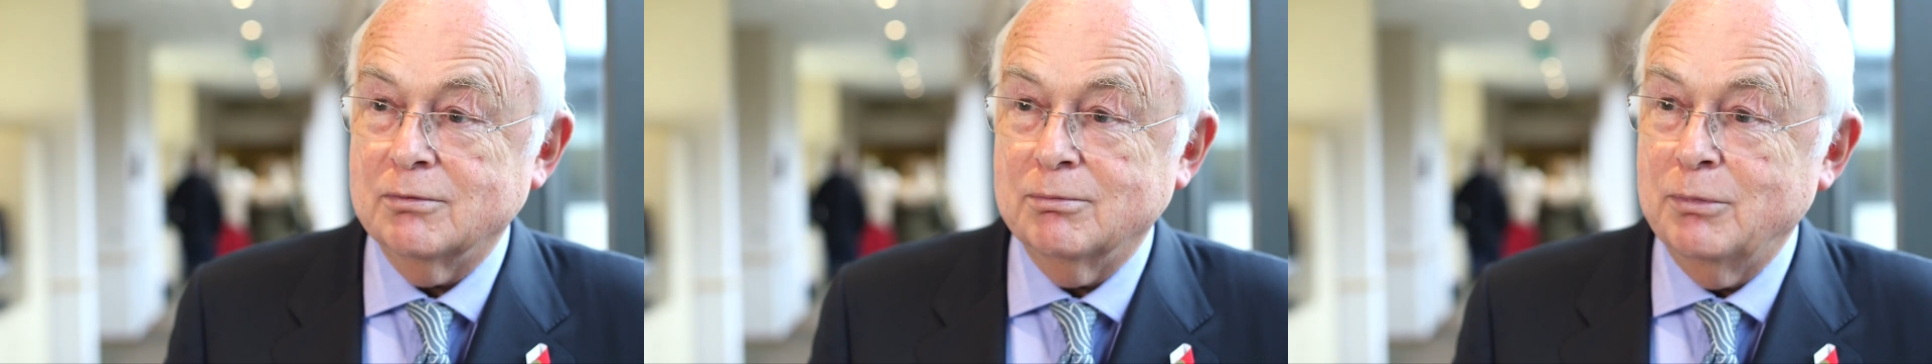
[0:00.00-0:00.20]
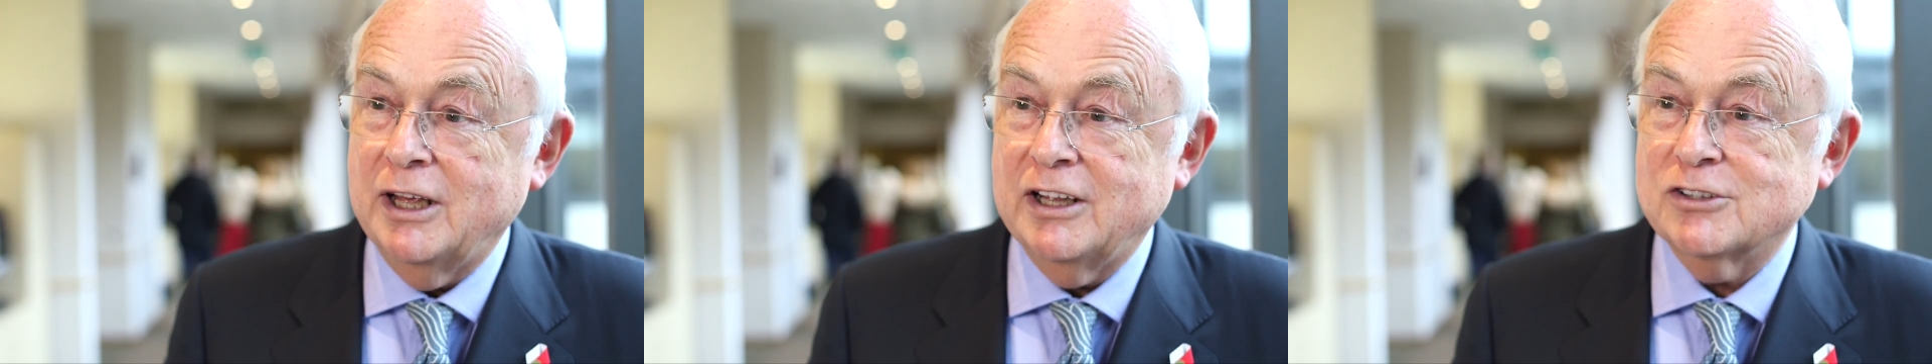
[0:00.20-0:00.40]

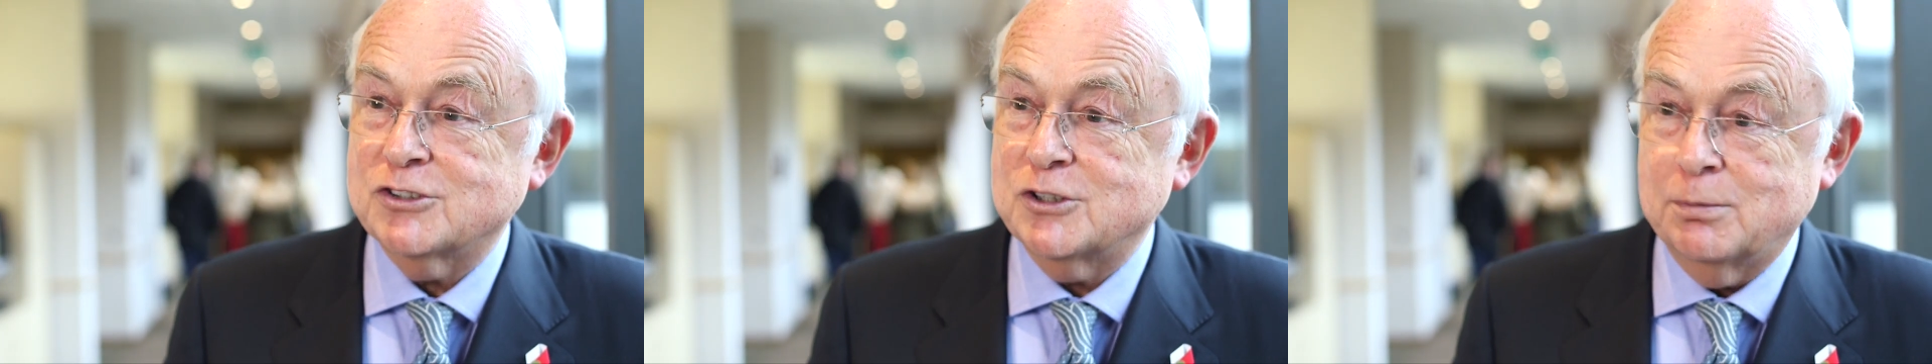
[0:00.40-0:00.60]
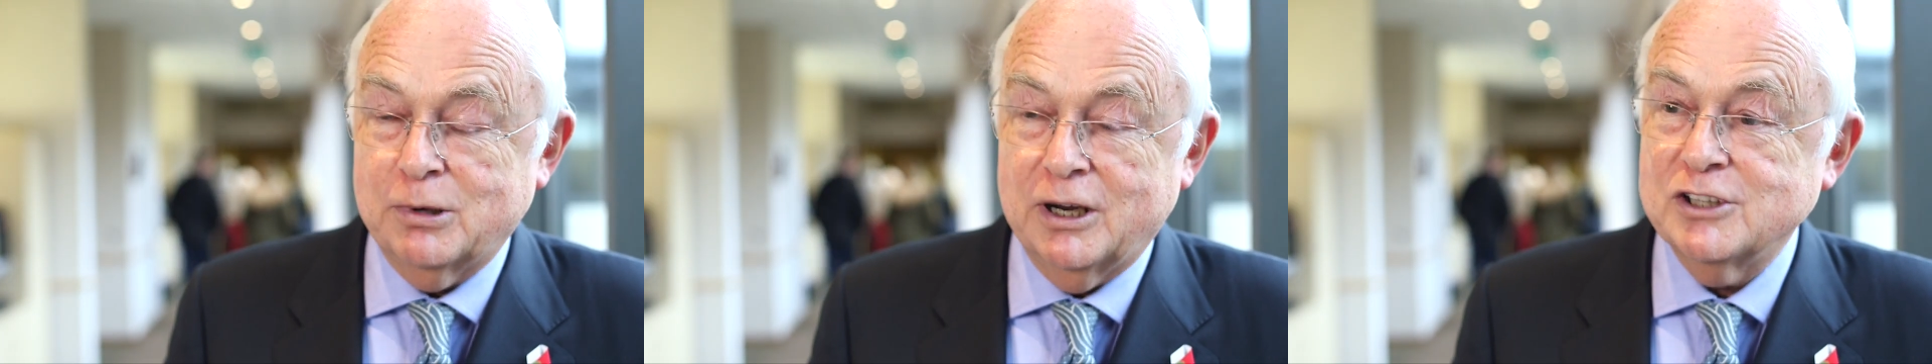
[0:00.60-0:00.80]
makes
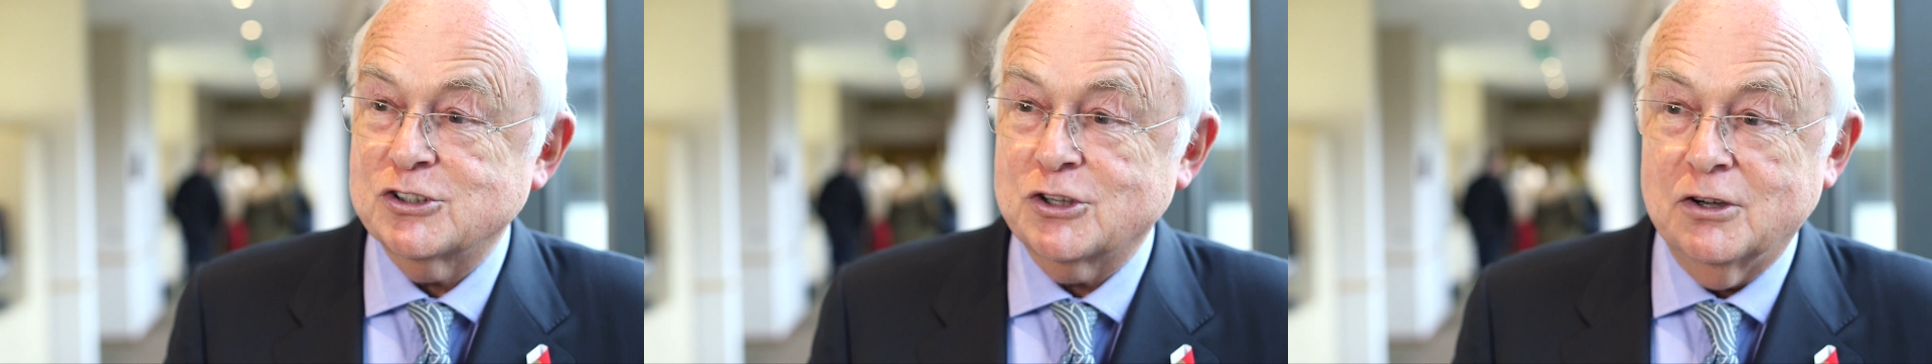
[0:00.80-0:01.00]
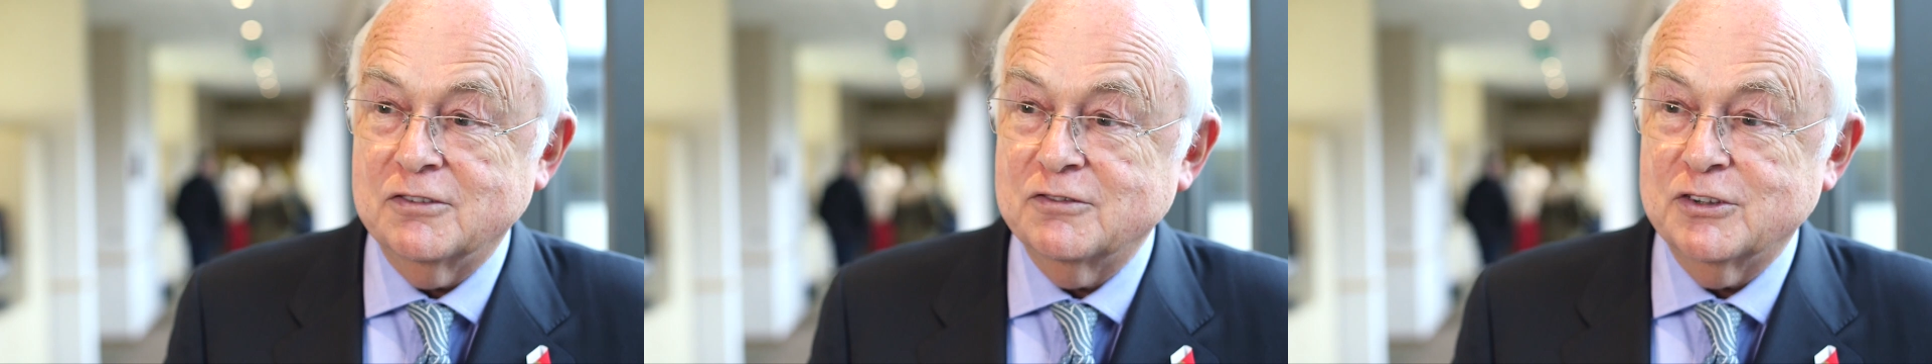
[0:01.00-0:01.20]
the BRACE
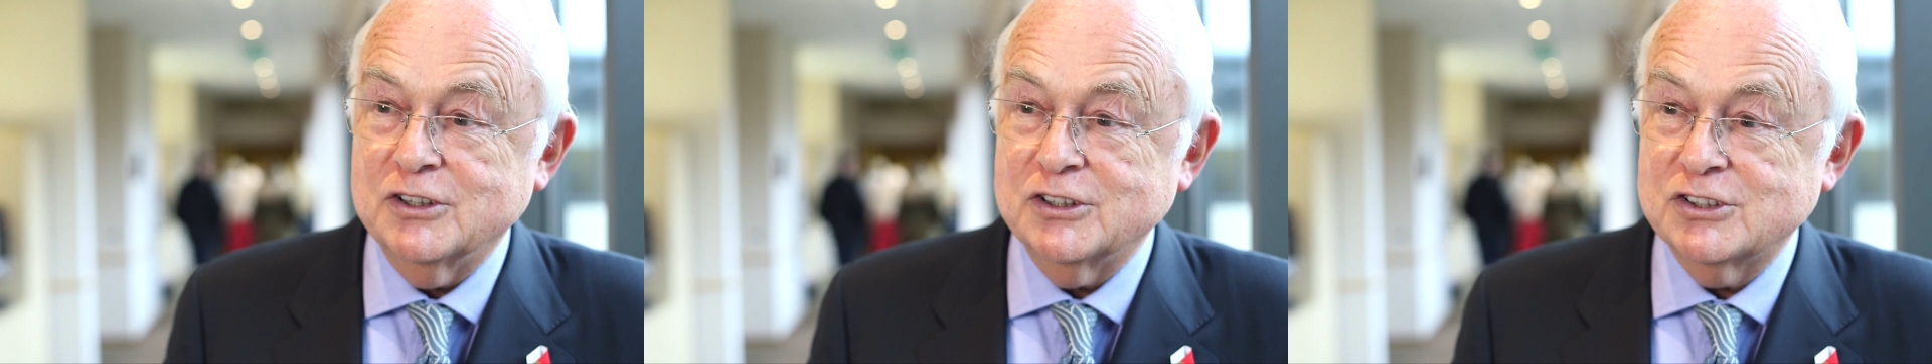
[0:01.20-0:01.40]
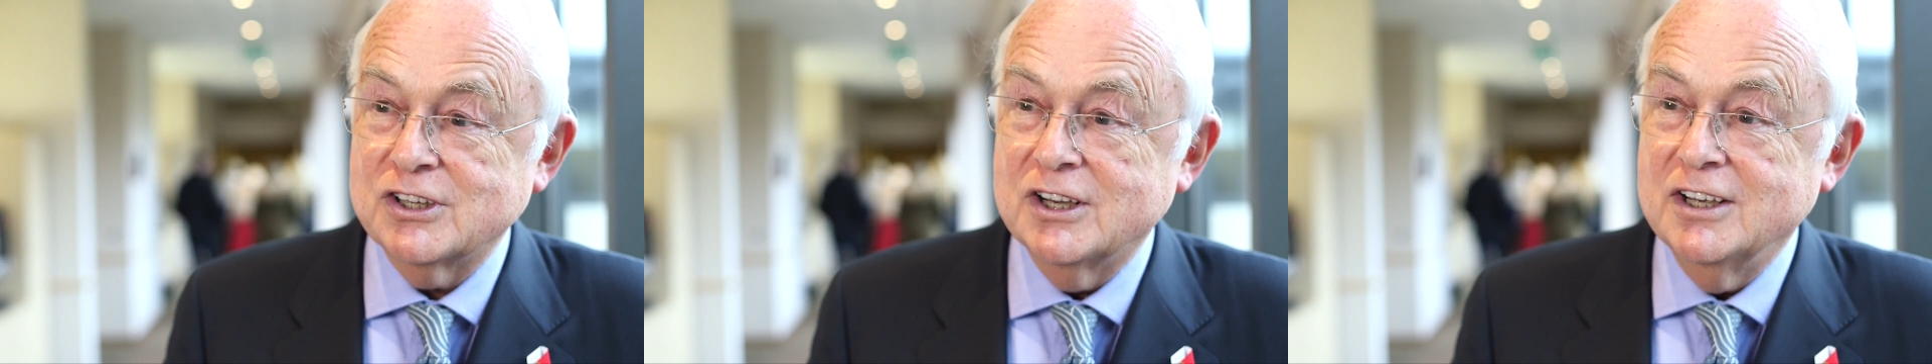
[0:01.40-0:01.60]

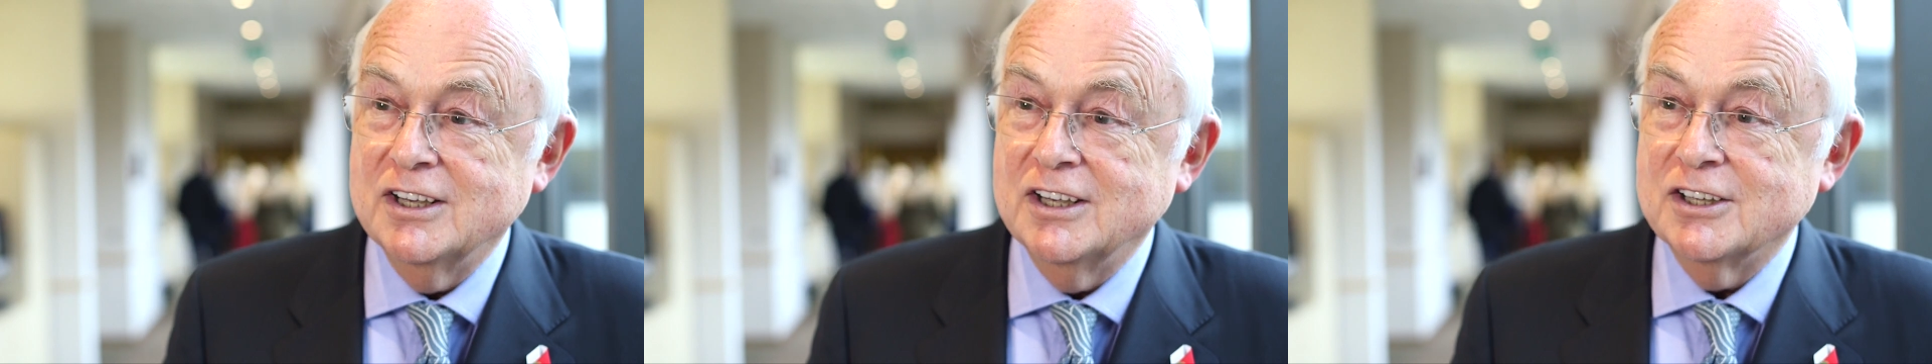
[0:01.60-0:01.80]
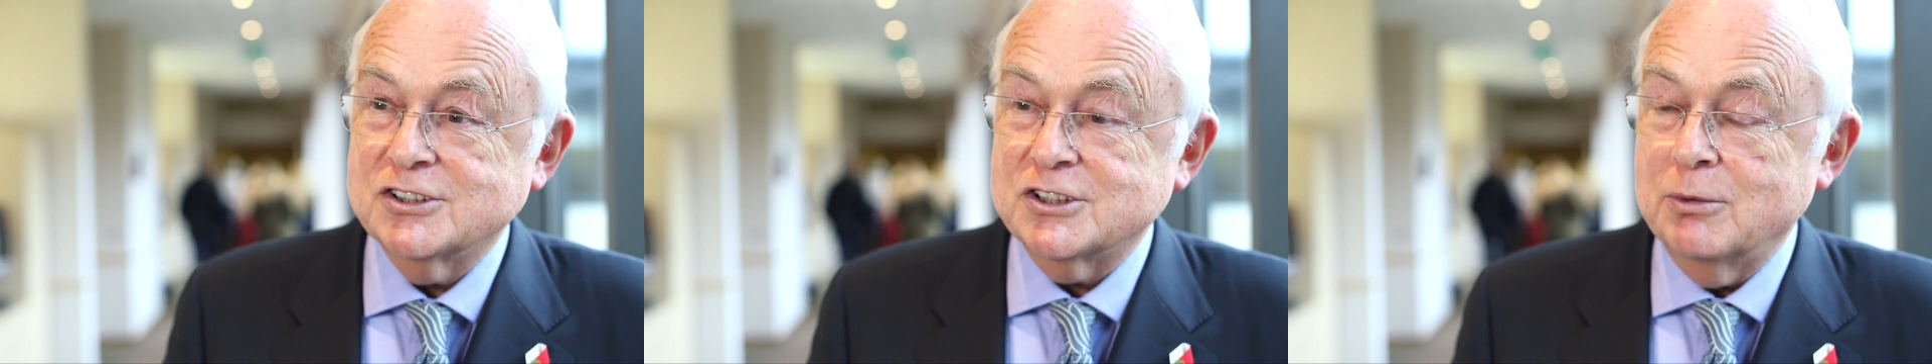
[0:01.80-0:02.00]
conference
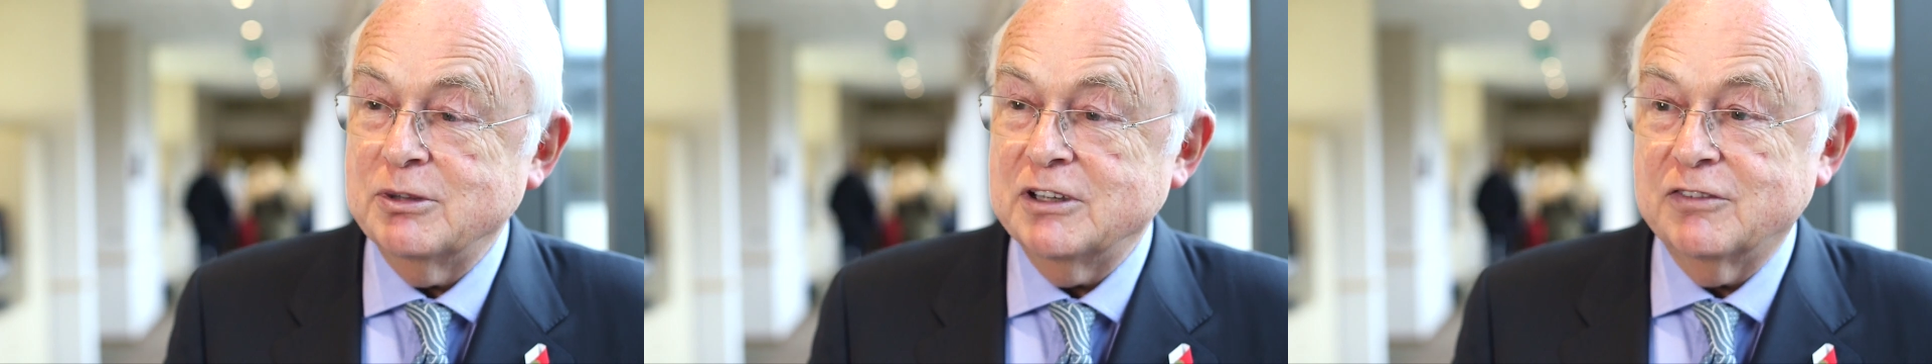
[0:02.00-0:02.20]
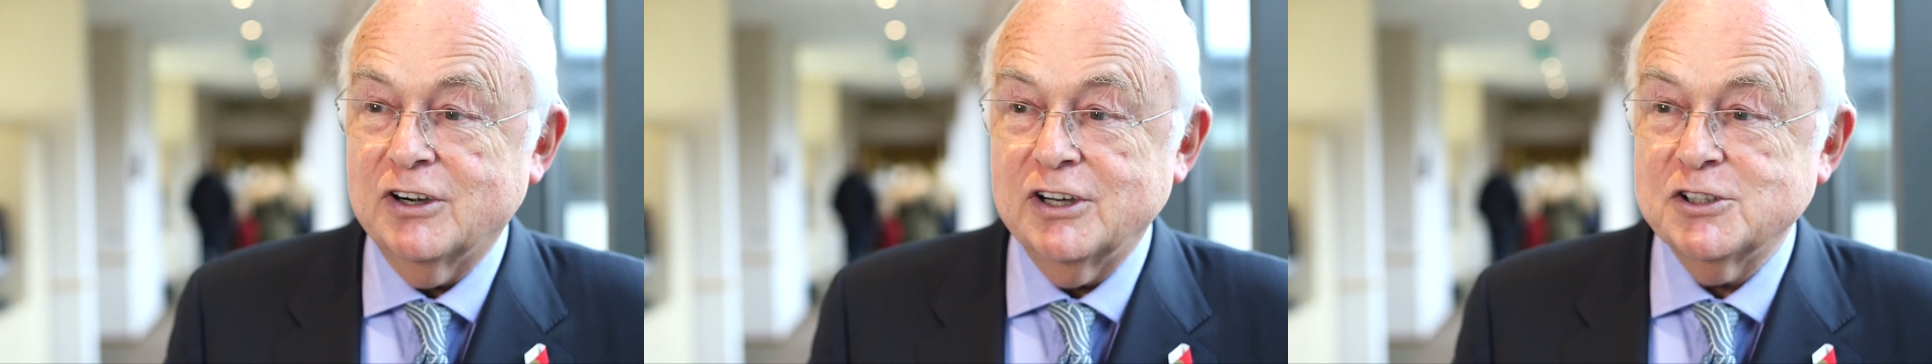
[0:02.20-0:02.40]

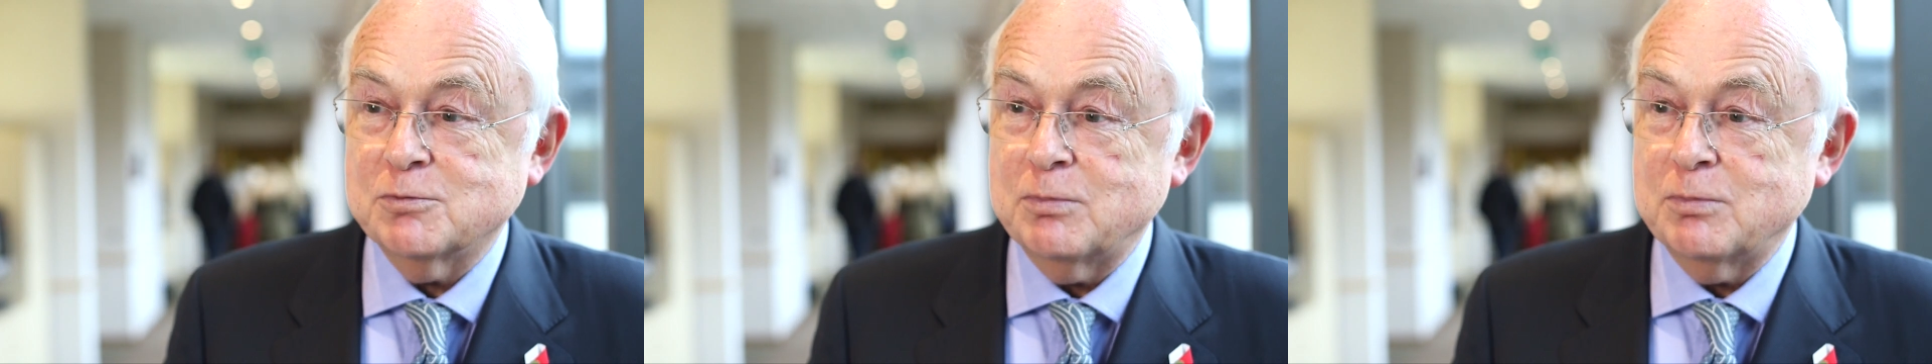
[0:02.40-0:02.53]
something very